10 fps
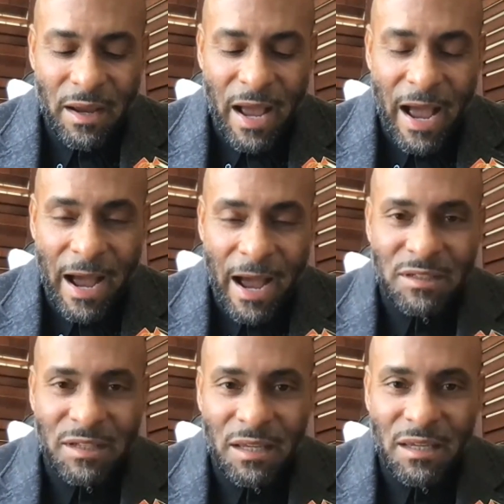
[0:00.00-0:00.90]
How
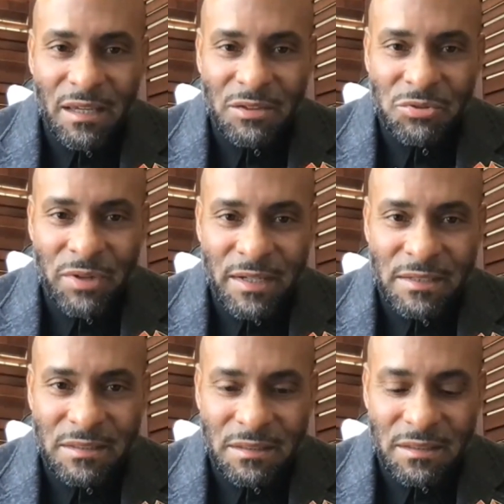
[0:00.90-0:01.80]
did he
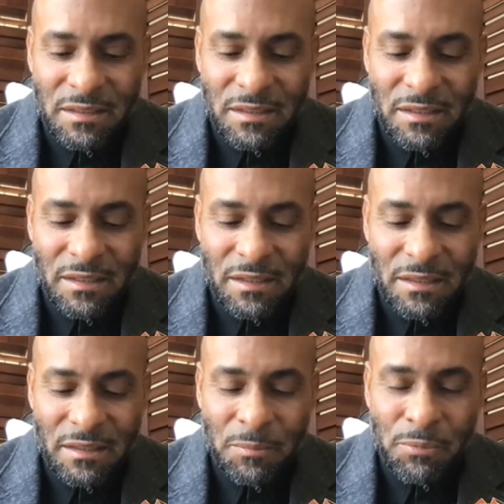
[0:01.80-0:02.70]
address
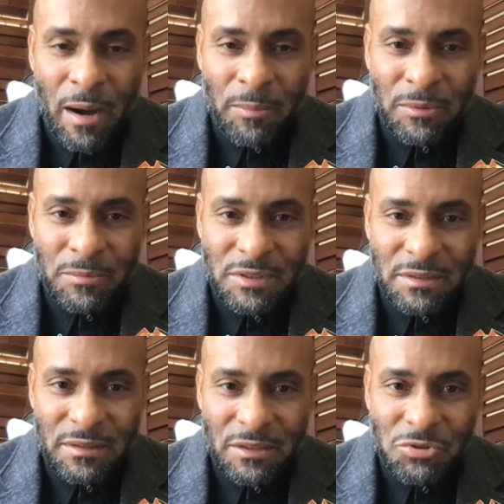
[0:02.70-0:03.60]
the problems,
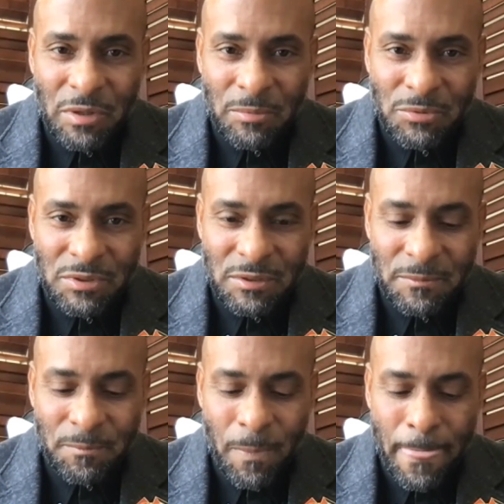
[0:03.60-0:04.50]
the troubles?
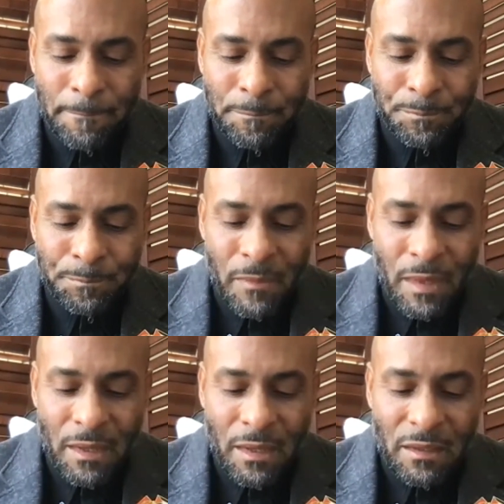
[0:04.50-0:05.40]

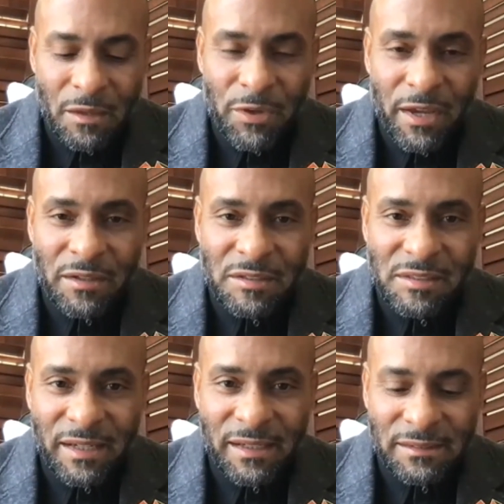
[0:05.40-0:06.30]
Then we
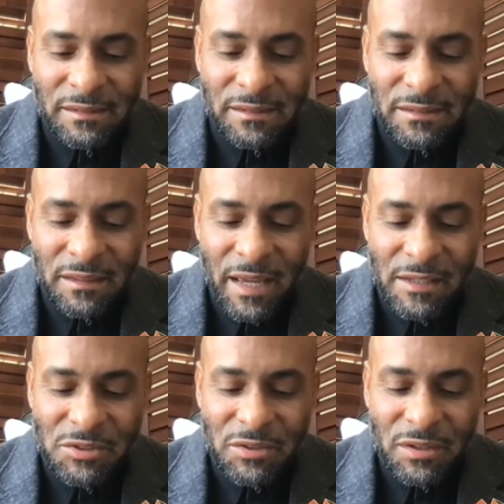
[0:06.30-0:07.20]
understand the
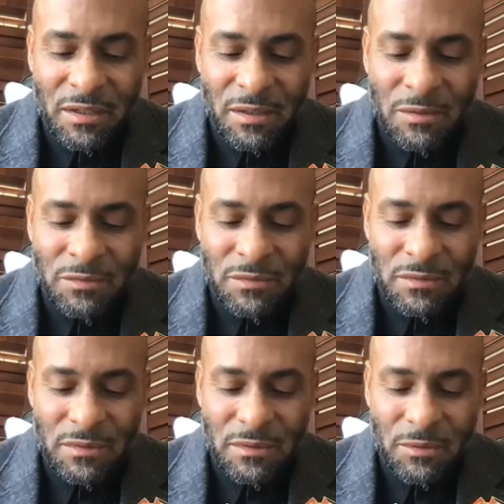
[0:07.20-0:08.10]
nature of
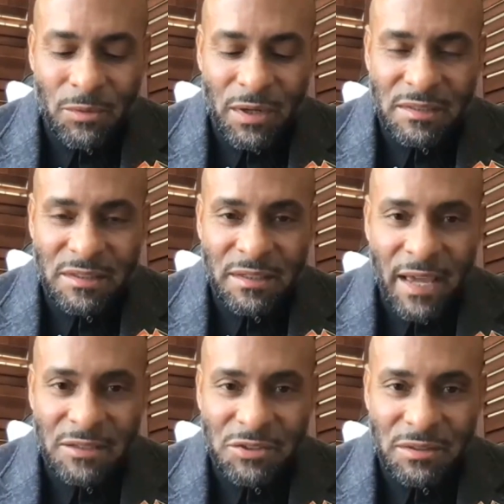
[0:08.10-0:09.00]
what is a
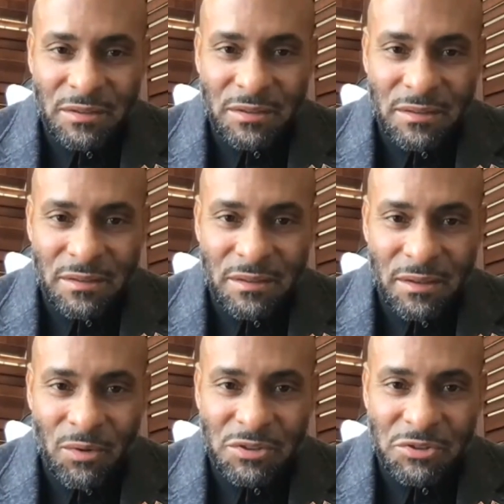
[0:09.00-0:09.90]
nation
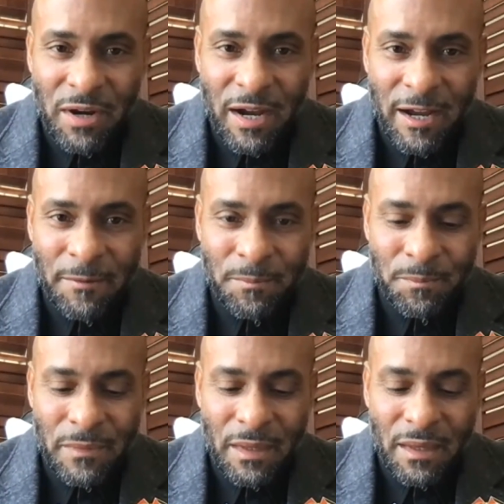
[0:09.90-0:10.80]
or a tribe.
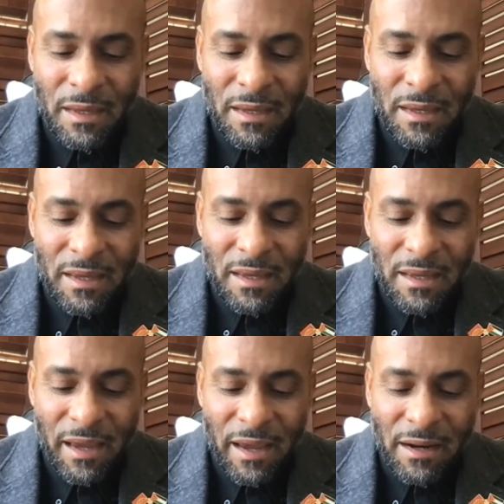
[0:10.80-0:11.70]

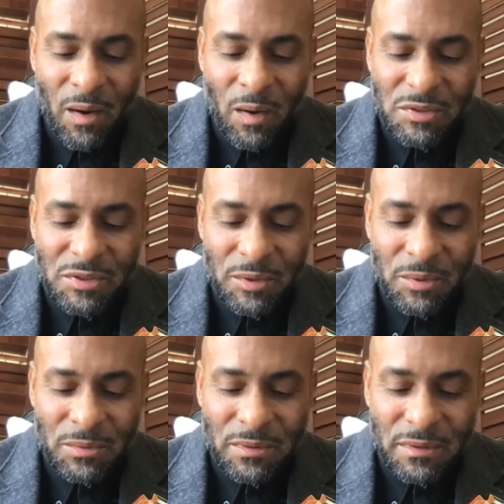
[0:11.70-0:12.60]
And
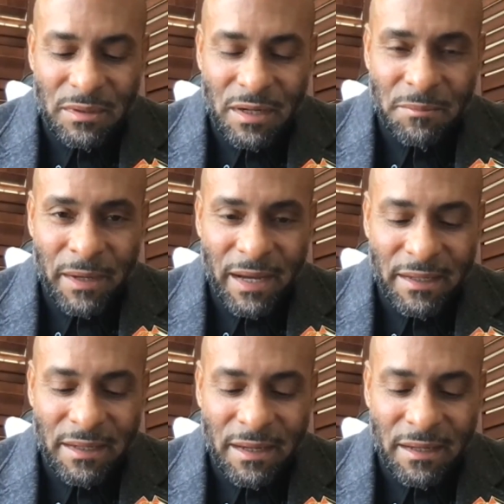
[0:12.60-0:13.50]
also,
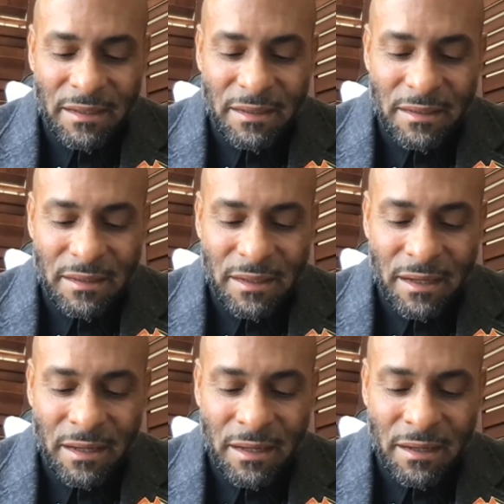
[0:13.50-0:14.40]
Qabaila,
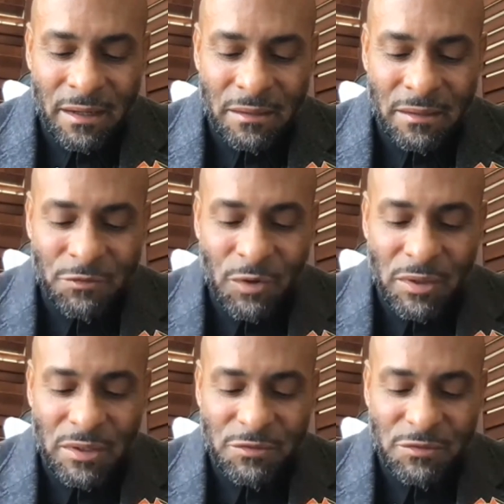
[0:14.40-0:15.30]
the
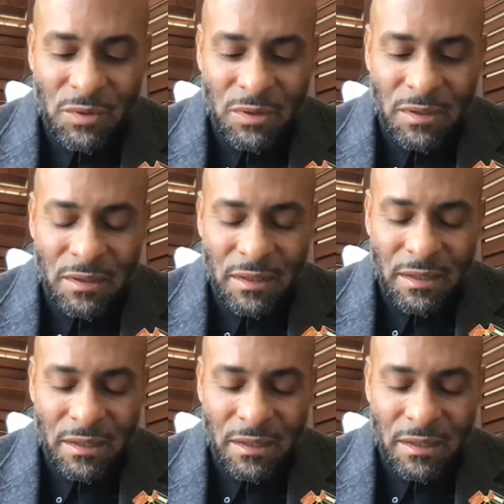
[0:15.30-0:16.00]
focus for